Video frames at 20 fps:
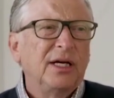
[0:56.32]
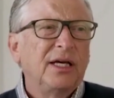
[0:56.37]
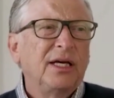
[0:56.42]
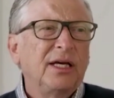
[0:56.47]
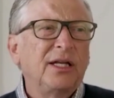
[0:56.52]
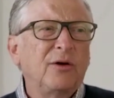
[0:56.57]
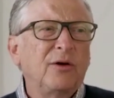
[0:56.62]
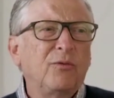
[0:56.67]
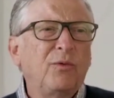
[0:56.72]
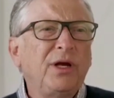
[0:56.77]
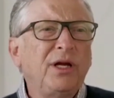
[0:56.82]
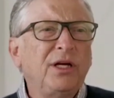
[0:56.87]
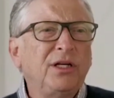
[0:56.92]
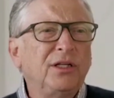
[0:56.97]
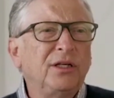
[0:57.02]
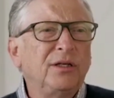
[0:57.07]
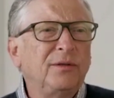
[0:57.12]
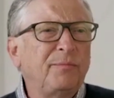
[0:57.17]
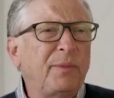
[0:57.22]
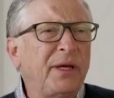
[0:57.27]
you know,
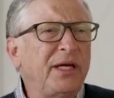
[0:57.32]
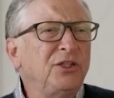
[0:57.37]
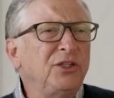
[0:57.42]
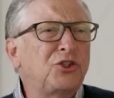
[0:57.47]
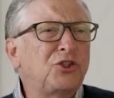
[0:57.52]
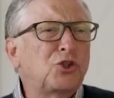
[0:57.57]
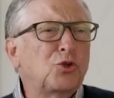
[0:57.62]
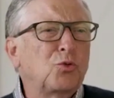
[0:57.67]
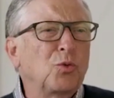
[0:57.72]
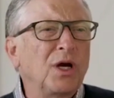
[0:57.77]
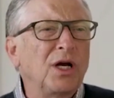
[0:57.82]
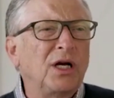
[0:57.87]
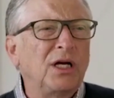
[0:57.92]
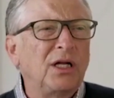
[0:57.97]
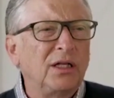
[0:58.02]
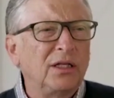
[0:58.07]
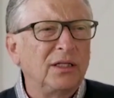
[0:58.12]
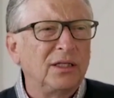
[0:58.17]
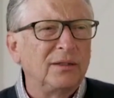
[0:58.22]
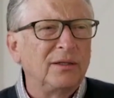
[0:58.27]
we being
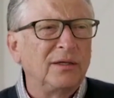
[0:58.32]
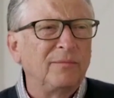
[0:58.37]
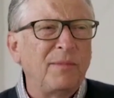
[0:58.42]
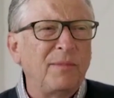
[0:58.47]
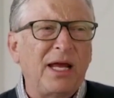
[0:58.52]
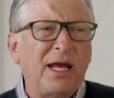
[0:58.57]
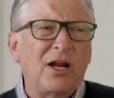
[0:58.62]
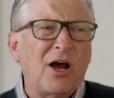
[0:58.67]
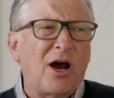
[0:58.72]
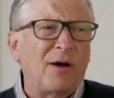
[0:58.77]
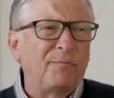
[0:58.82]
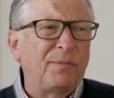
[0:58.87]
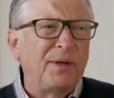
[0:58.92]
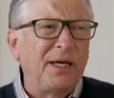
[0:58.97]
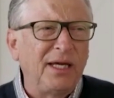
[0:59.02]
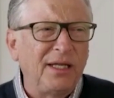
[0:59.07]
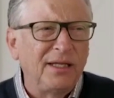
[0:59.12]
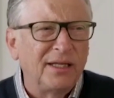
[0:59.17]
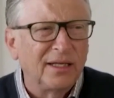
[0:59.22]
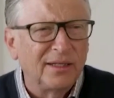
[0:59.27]
shrill may not
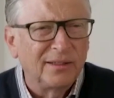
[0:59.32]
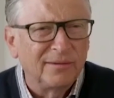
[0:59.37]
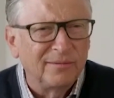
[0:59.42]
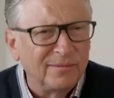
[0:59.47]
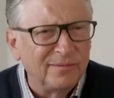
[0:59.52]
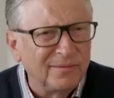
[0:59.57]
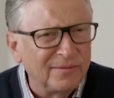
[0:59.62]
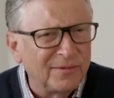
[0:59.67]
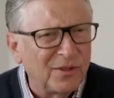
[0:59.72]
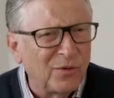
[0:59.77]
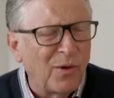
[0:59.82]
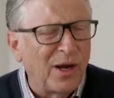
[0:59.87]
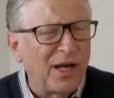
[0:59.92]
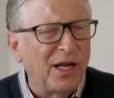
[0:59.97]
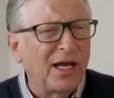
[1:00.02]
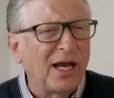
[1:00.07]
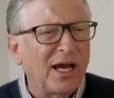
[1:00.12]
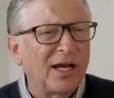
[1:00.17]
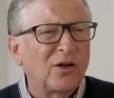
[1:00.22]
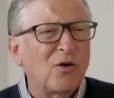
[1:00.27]
be the way
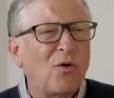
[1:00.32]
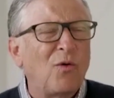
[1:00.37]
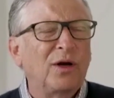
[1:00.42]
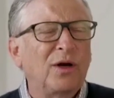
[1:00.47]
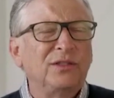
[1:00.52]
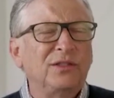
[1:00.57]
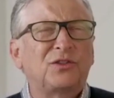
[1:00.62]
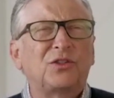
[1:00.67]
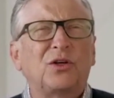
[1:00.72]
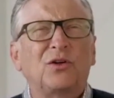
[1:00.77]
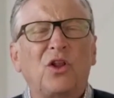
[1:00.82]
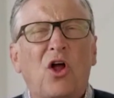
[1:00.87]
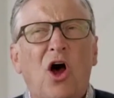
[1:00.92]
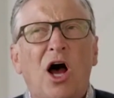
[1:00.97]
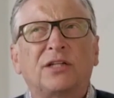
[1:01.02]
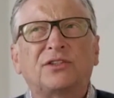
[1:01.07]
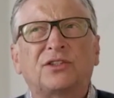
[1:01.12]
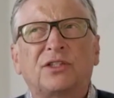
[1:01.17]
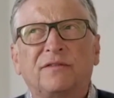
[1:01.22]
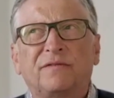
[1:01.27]
to get going. So
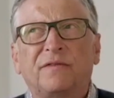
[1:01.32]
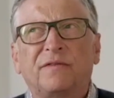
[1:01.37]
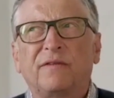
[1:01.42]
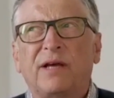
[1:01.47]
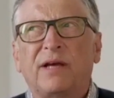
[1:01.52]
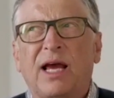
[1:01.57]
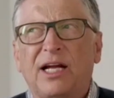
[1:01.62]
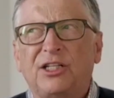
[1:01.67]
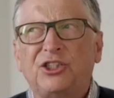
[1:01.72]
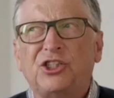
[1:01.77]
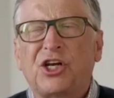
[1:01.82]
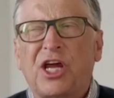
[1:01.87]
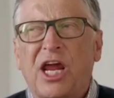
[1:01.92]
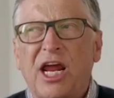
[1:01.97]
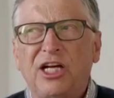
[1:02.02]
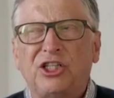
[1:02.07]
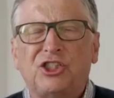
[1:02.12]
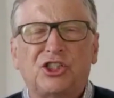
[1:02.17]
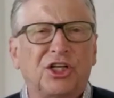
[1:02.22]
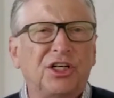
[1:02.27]
lots of
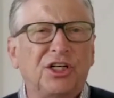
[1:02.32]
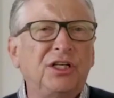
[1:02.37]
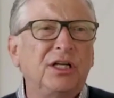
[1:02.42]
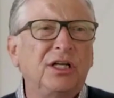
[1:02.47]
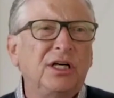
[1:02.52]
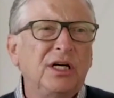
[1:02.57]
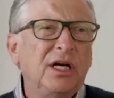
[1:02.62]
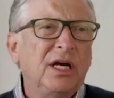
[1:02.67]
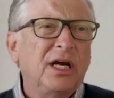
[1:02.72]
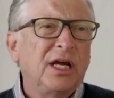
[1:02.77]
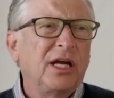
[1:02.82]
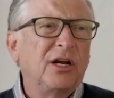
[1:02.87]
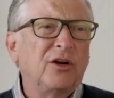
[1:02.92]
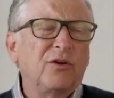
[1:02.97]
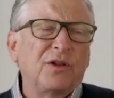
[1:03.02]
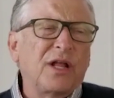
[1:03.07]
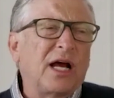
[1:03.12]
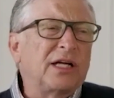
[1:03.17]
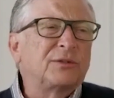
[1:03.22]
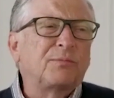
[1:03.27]
education, you know,
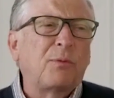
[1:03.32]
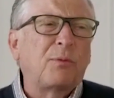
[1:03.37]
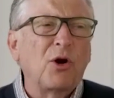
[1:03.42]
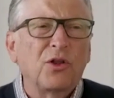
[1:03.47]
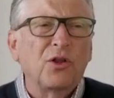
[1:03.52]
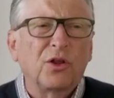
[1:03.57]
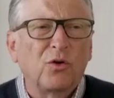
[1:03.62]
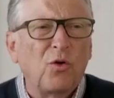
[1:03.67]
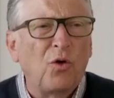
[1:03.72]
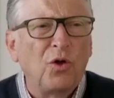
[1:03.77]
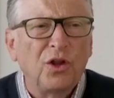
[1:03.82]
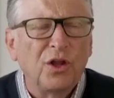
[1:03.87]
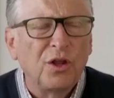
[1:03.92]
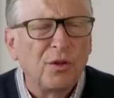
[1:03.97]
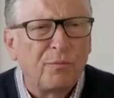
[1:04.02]
and that's part of the goal of